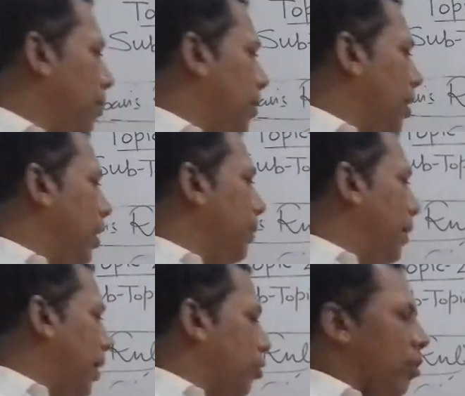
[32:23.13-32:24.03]
orbital
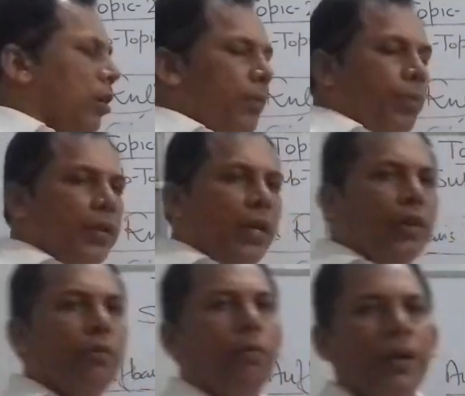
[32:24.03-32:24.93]
if electron is
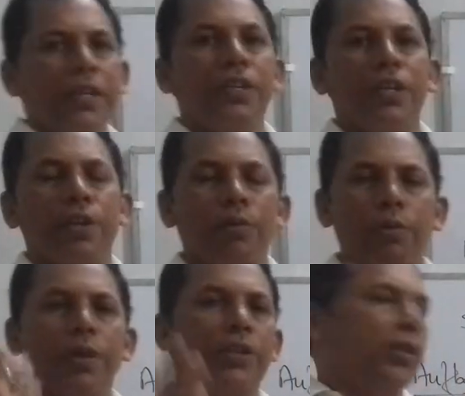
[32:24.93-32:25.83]
present, what is its
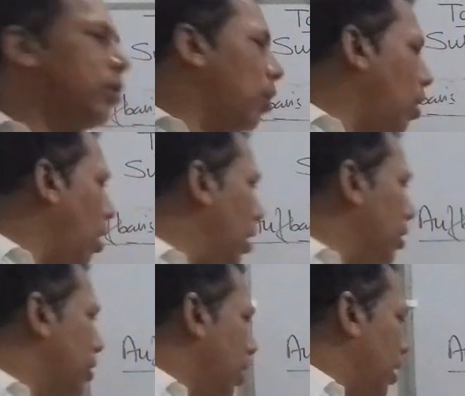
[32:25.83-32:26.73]
rotation. All